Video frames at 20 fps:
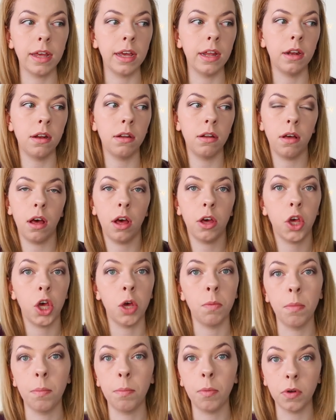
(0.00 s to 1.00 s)
in a
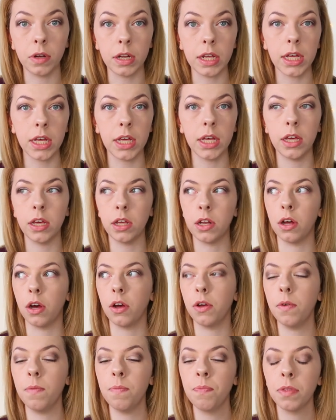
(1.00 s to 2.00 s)
human body, you
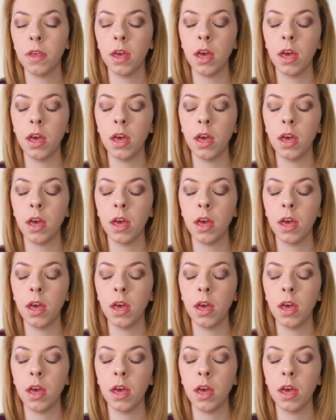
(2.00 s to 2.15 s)
know.